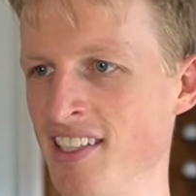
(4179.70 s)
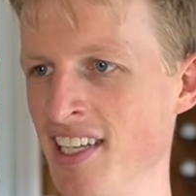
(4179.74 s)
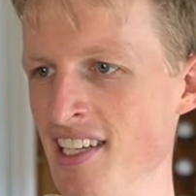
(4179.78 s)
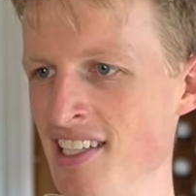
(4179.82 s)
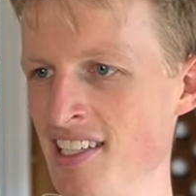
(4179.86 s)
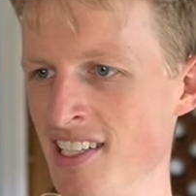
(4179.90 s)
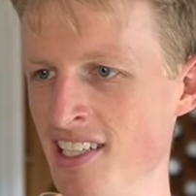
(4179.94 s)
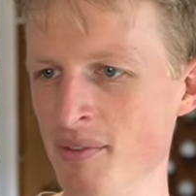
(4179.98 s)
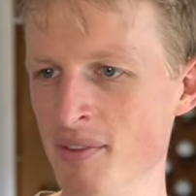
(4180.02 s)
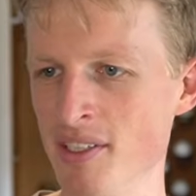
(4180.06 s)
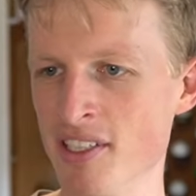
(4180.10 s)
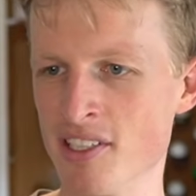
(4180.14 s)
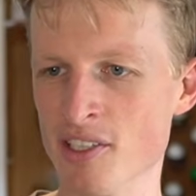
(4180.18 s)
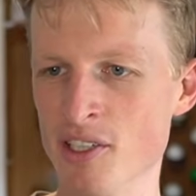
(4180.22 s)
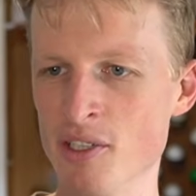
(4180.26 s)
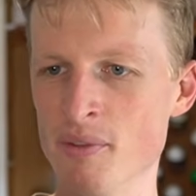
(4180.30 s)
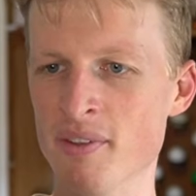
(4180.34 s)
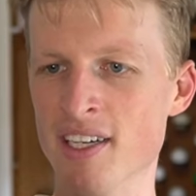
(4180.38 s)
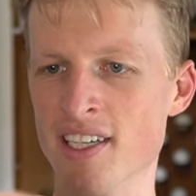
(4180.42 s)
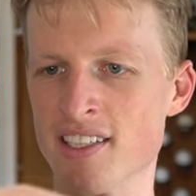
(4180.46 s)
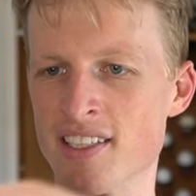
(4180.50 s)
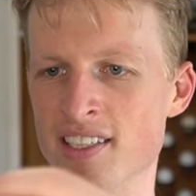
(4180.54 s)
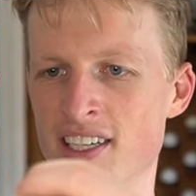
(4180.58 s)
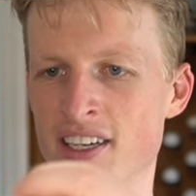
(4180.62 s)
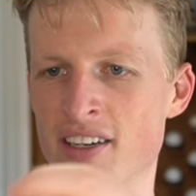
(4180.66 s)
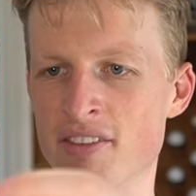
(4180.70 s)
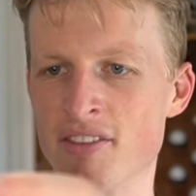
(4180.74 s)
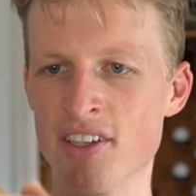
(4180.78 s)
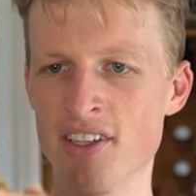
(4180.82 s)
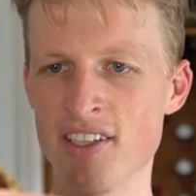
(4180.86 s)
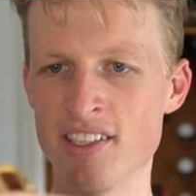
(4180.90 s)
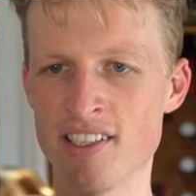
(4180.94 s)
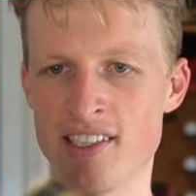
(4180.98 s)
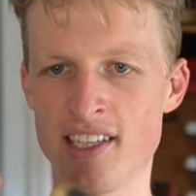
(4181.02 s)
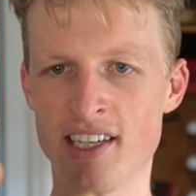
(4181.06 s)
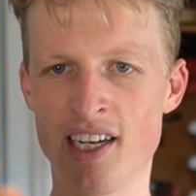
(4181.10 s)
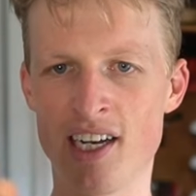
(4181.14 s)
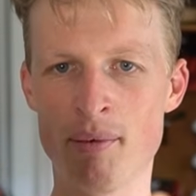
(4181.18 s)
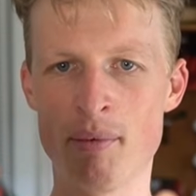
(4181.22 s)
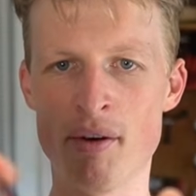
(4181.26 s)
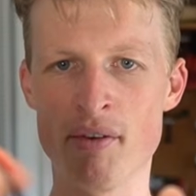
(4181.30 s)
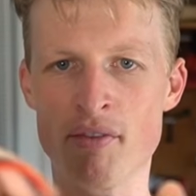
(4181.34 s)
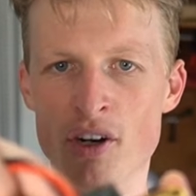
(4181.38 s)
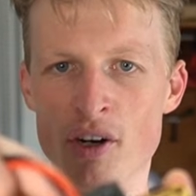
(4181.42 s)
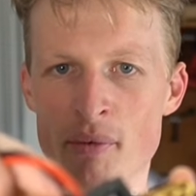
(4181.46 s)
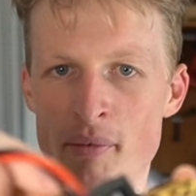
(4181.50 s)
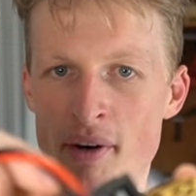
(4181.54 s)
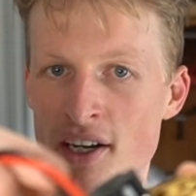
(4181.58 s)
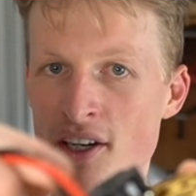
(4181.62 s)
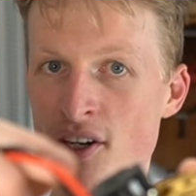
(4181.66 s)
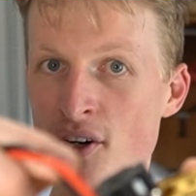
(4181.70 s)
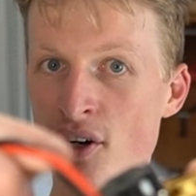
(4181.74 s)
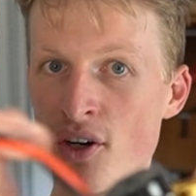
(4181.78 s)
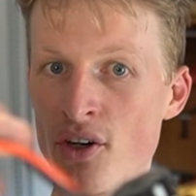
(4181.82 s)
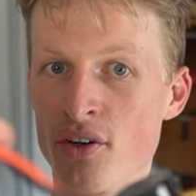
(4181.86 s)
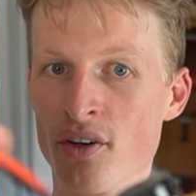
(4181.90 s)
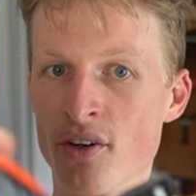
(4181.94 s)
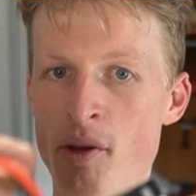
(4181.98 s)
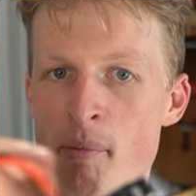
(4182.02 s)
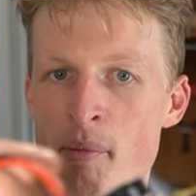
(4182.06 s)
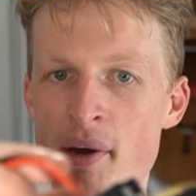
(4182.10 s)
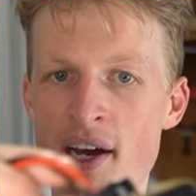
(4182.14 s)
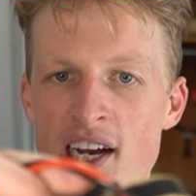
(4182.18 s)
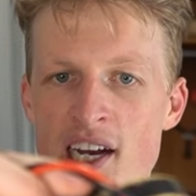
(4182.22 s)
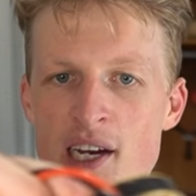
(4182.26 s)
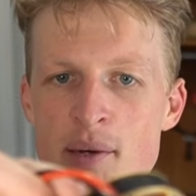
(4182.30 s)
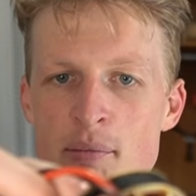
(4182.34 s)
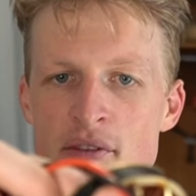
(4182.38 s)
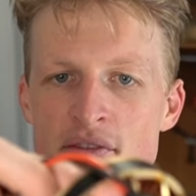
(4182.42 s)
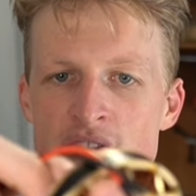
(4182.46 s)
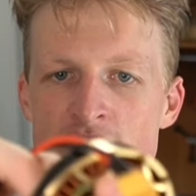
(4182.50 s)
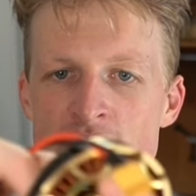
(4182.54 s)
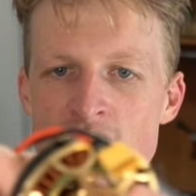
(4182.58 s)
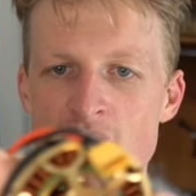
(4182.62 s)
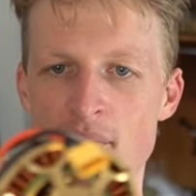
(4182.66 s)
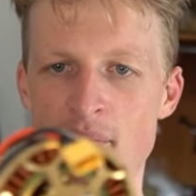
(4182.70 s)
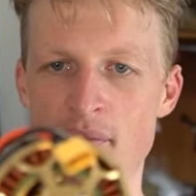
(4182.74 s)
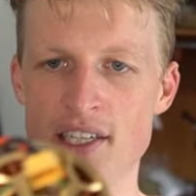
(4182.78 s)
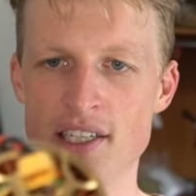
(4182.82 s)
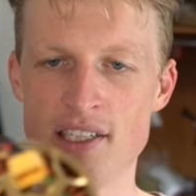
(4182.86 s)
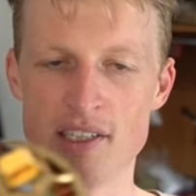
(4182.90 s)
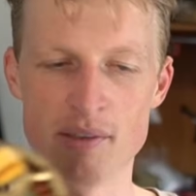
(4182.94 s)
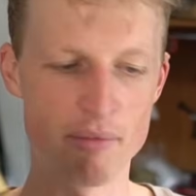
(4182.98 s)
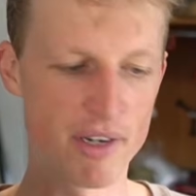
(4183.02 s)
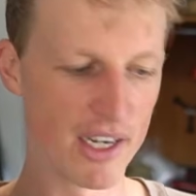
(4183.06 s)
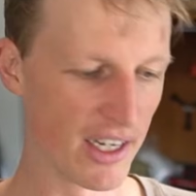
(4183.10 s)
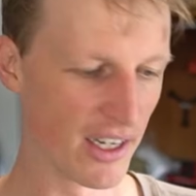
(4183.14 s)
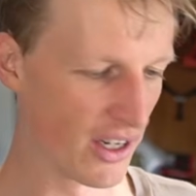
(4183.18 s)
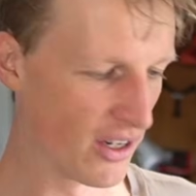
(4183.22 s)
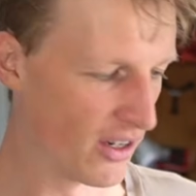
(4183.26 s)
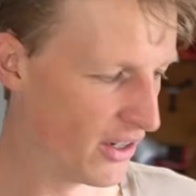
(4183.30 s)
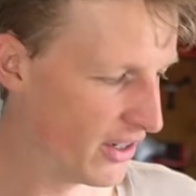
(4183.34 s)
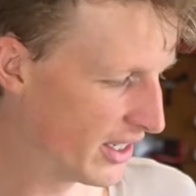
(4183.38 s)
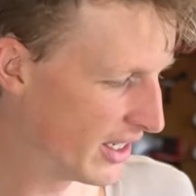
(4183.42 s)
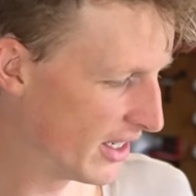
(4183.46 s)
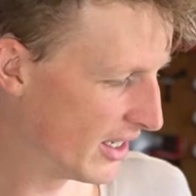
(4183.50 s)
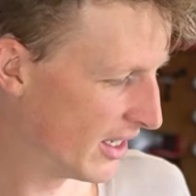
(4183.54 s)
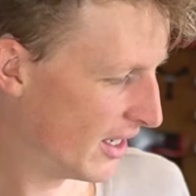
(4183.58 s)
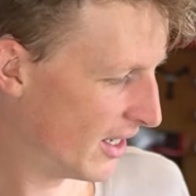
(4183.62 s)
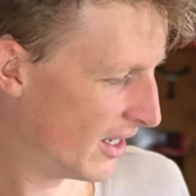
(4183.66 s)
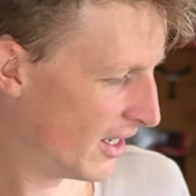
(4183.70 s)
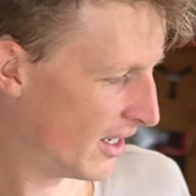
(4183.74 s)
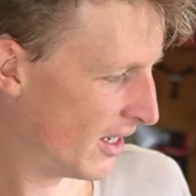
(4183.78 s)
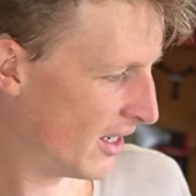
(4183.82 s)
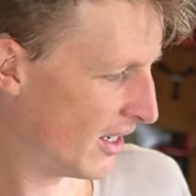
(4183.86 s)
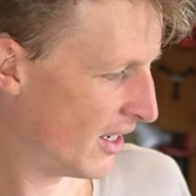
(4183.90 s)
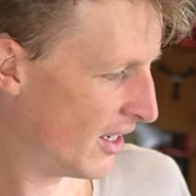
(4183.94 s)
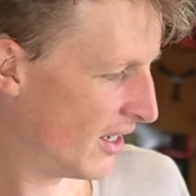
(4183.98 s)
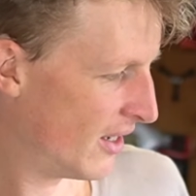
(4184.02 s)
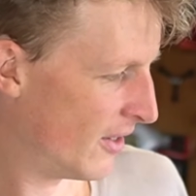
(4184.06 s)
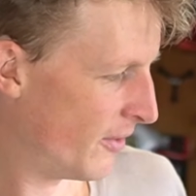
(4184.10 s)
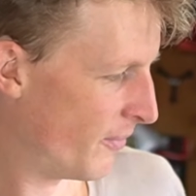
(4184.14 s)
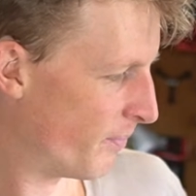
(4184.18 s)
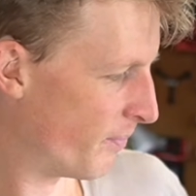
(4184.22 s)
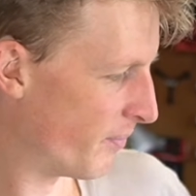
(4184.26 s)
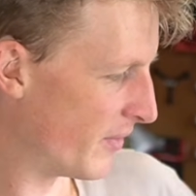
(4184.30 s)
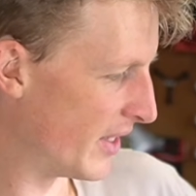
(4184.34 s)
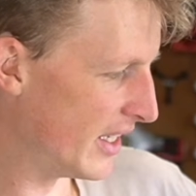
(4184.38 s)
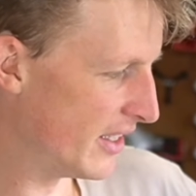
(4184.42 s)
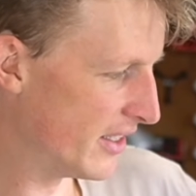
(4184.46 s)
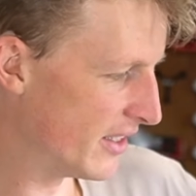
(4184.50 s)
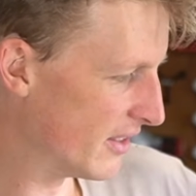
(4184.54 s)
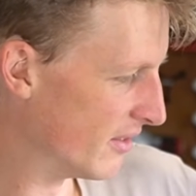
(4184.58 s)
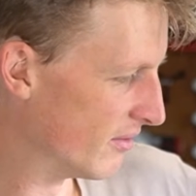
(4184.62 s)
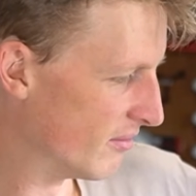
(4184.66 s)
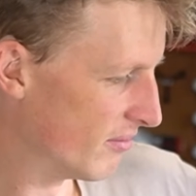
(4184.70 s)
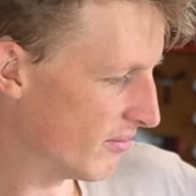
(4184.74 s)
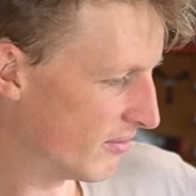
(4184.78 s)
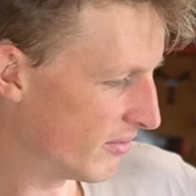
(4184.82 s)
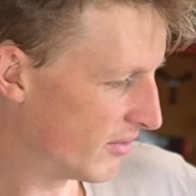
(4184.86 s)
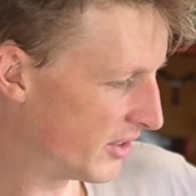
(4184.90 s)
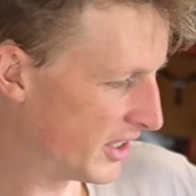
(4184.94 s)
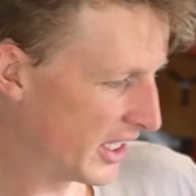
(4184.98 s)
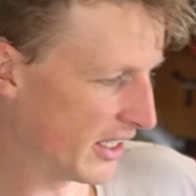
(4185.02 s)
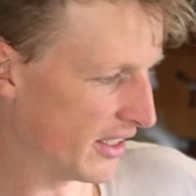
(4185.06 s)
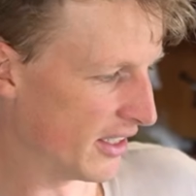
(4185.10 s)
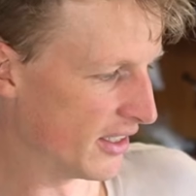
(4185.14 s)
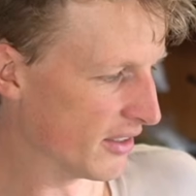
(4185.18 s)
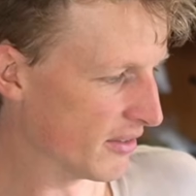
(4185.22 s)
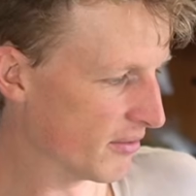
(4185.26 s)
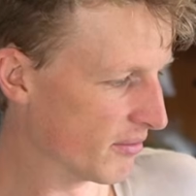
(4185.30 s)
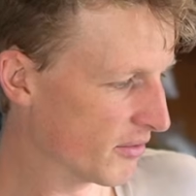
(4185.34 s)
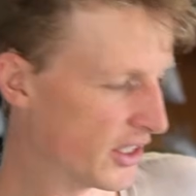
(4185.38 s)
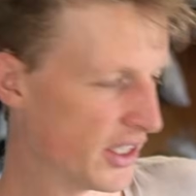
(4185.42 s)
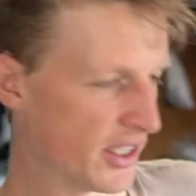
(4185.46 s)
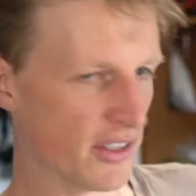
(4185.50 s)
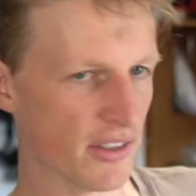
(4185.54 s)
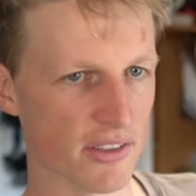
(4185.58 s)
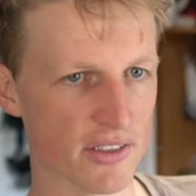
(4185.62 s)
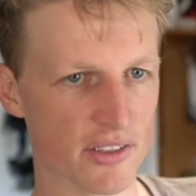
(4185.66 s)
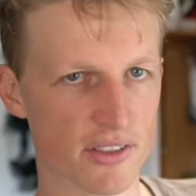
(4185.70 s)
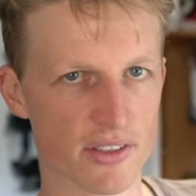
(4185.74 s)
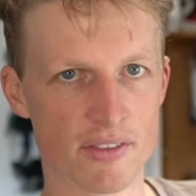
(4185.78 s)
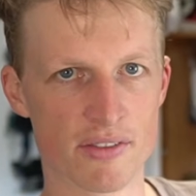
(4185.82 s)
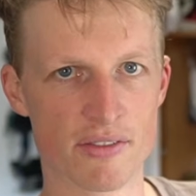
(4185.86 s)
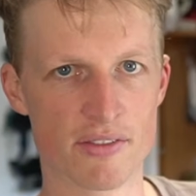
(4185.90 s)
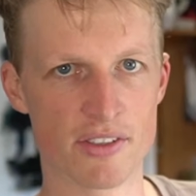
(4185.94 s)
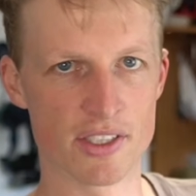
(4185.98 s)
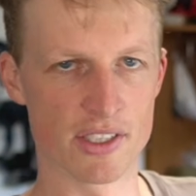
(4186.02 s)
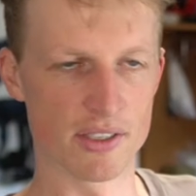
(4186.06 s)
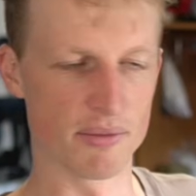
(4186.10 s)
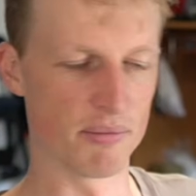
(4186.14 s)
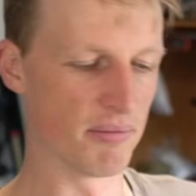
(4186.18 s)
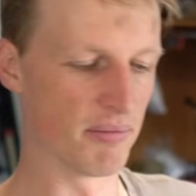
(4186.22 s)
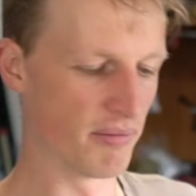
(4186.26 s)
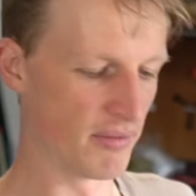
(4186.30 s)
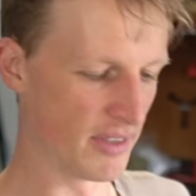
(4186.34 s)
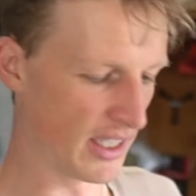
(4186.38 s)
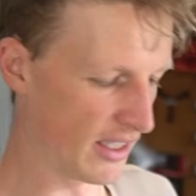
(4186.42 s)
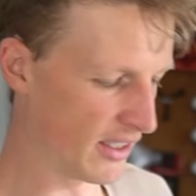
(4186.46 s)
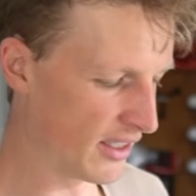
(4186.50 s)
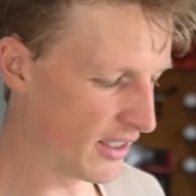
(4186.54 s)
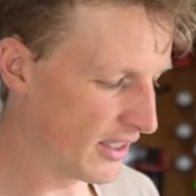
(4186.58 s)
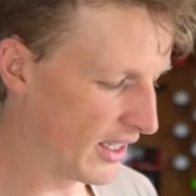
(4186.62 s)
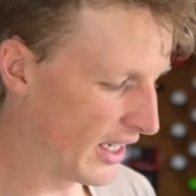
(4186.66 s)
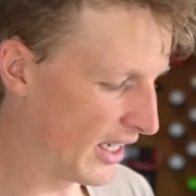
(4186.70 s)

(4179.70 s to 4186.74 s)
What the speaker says: teasing me so much. Like I've got it set up. I've got my encoder on the back, but for some reason my encoder isn't sending signals for some, yeah.